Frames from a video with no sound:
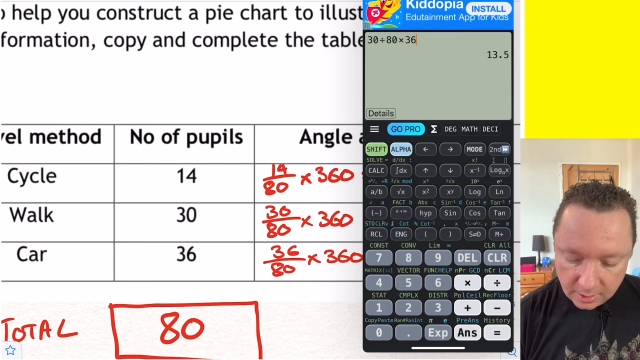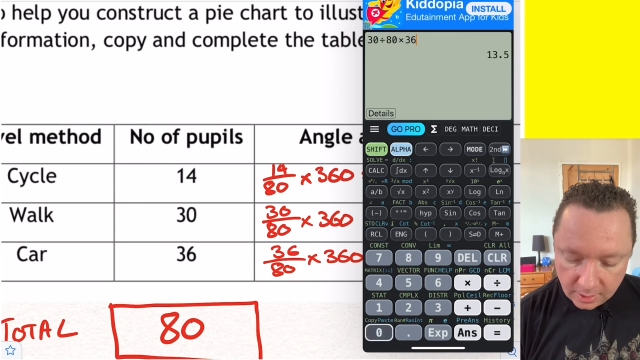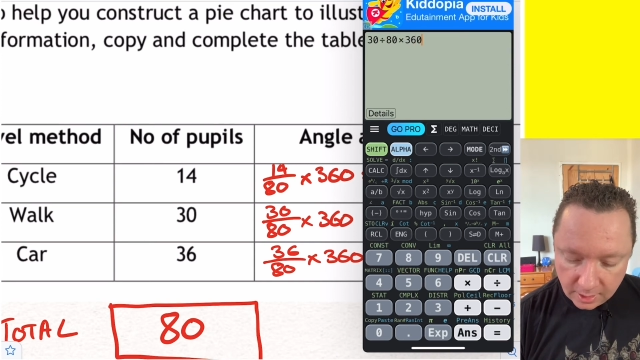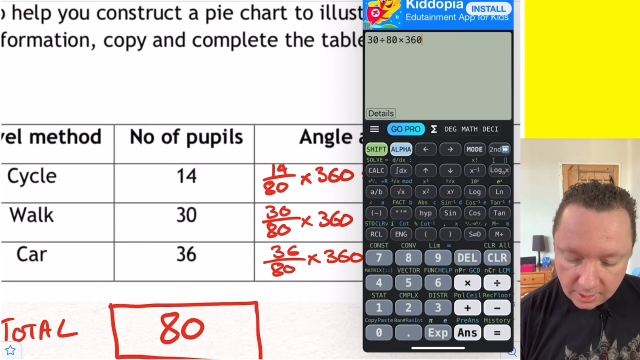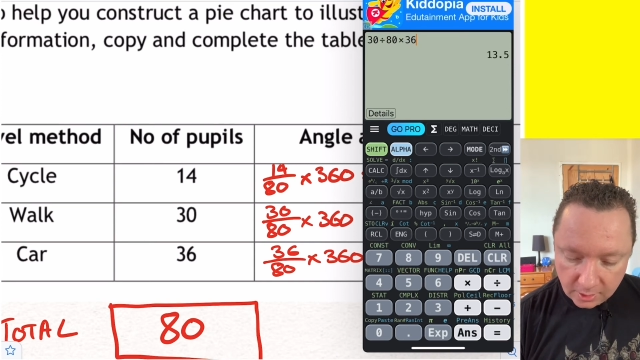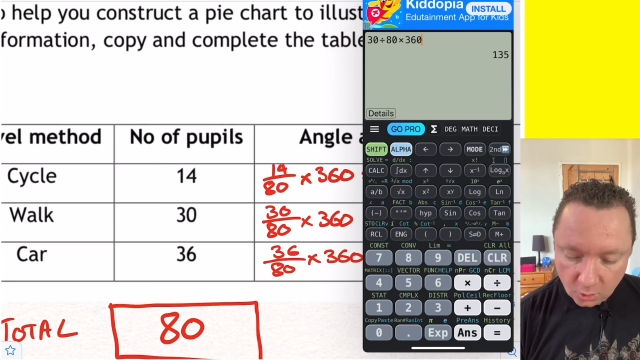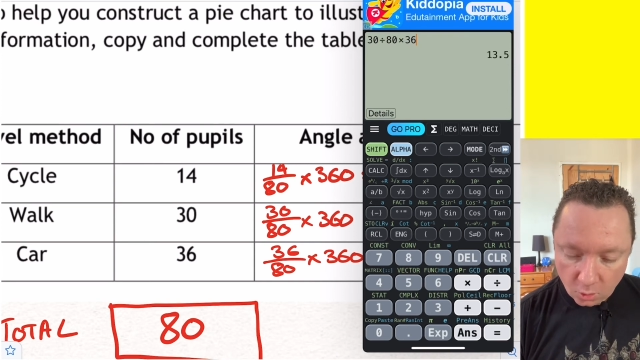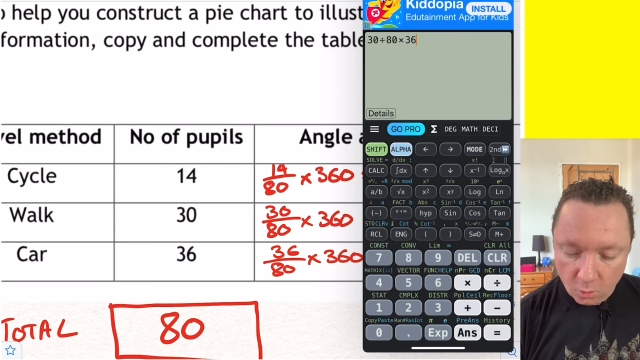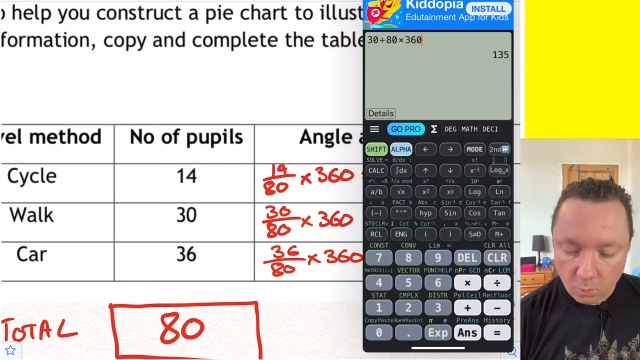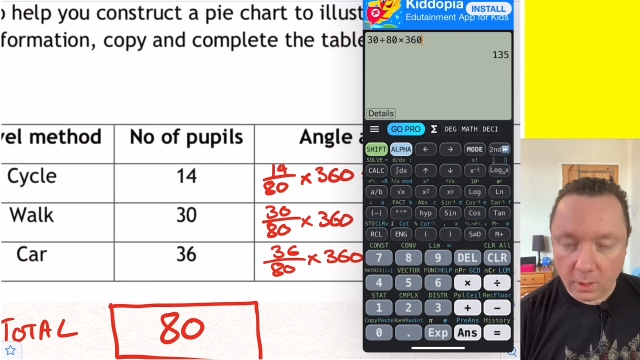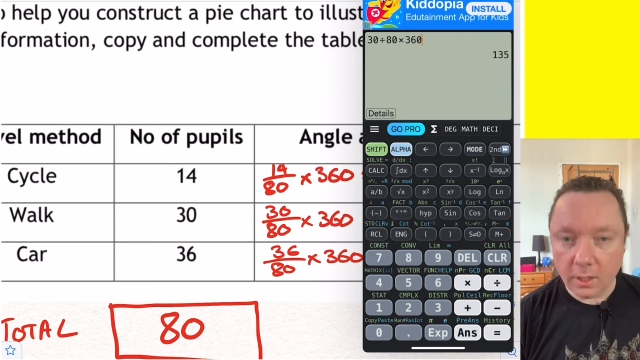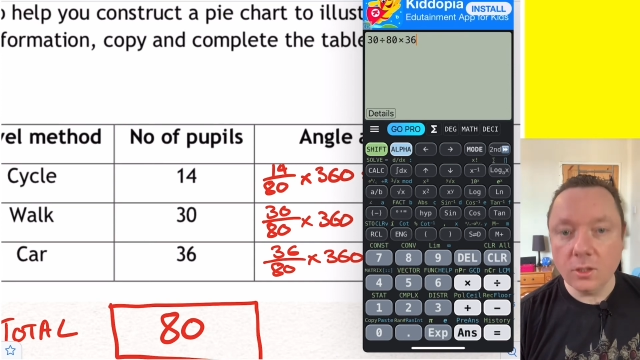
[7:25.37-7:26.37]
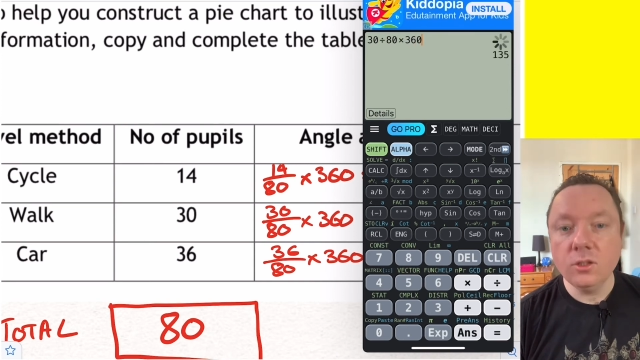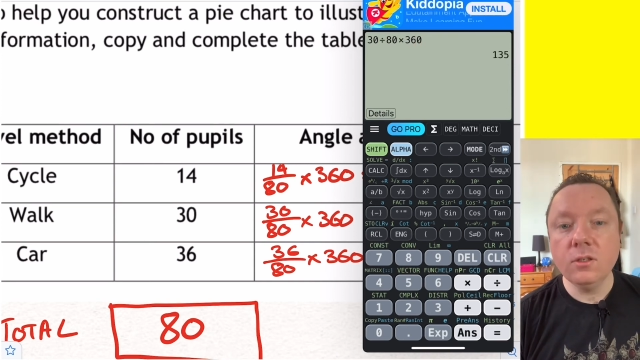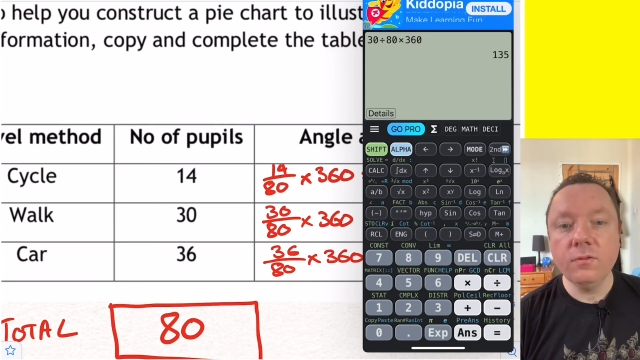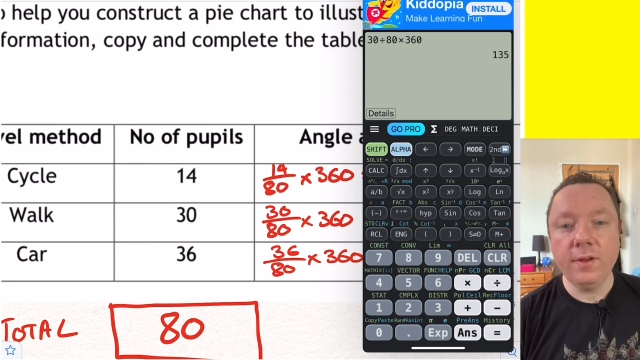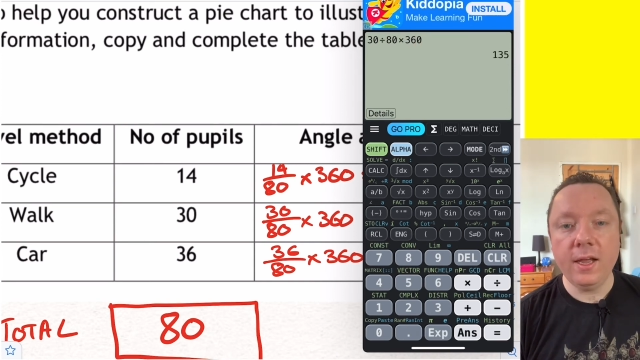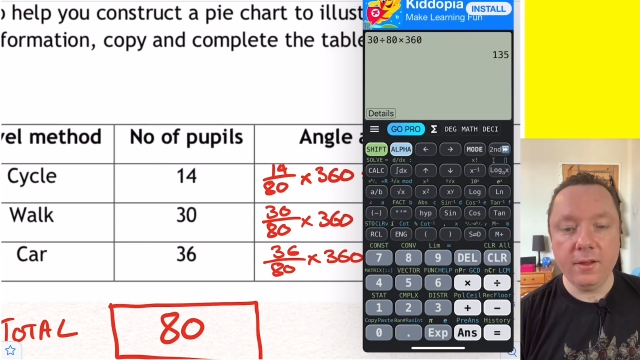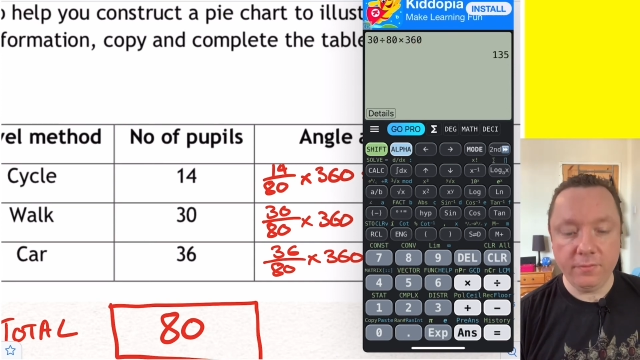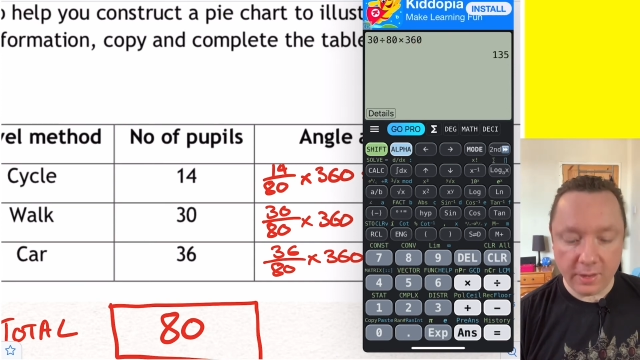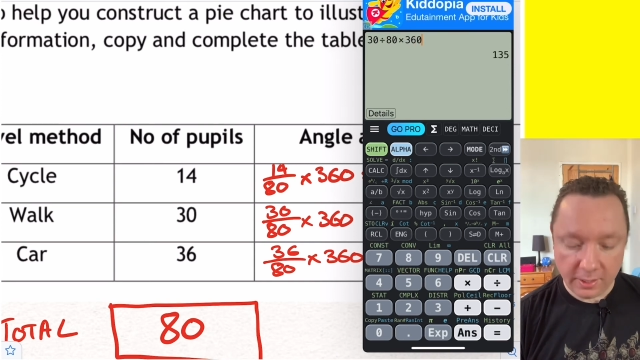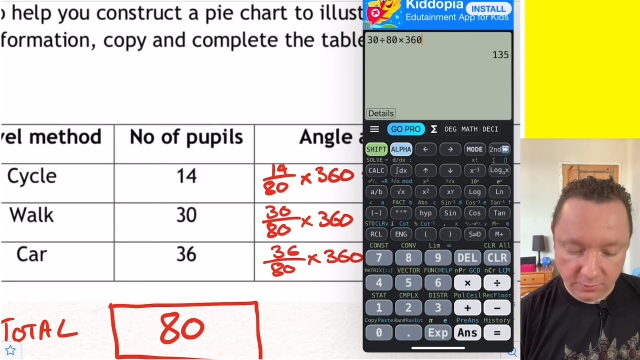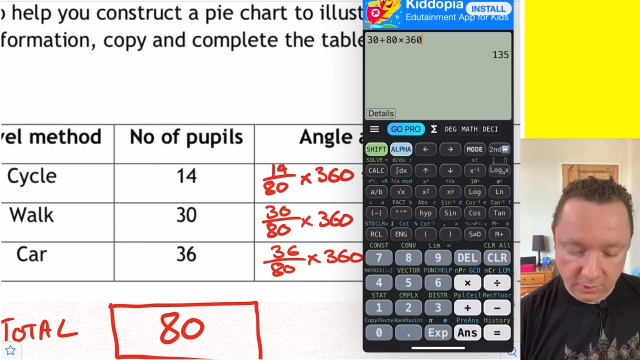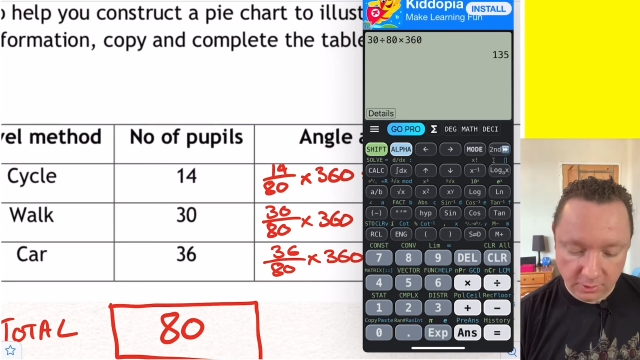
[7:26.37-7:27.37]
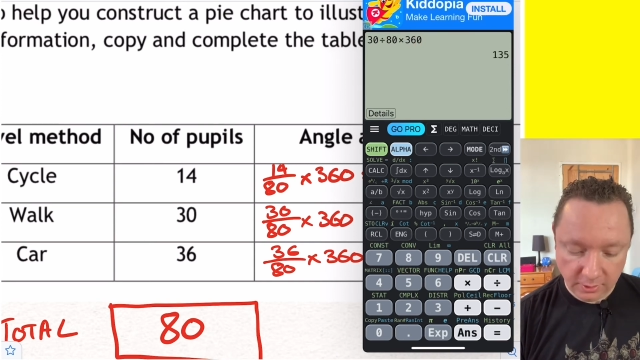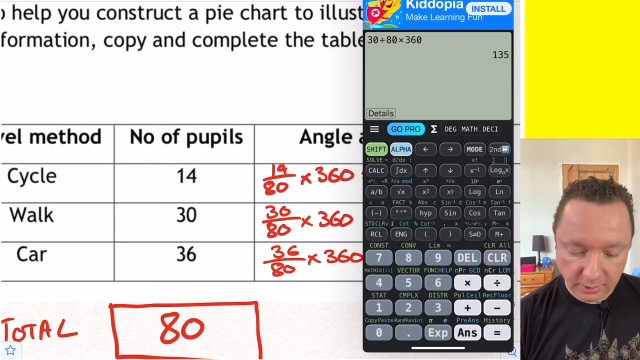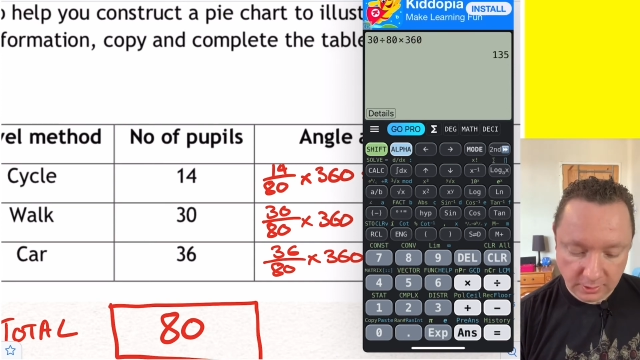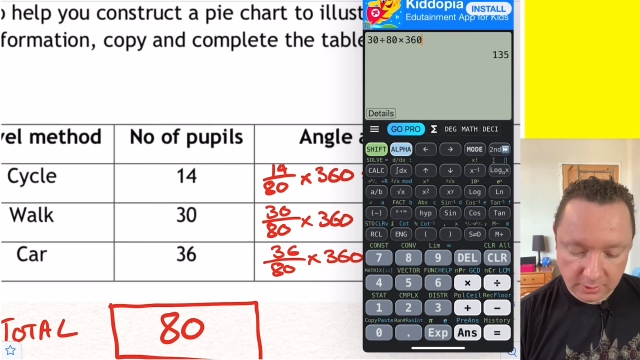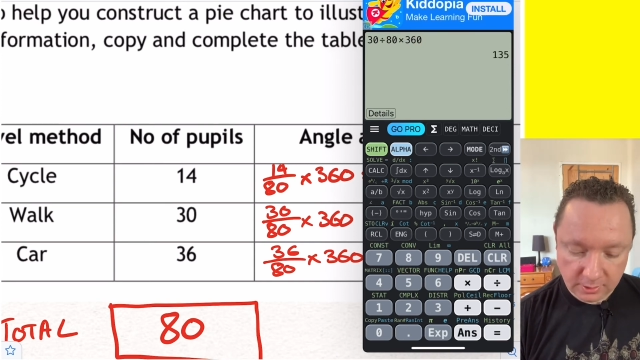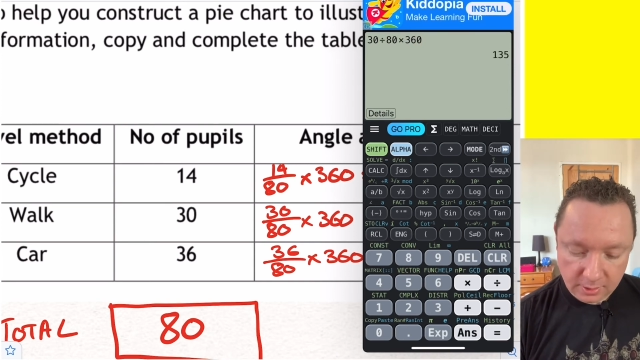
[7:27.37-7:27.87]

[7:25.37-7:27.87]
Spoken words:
and I got 135 degrees.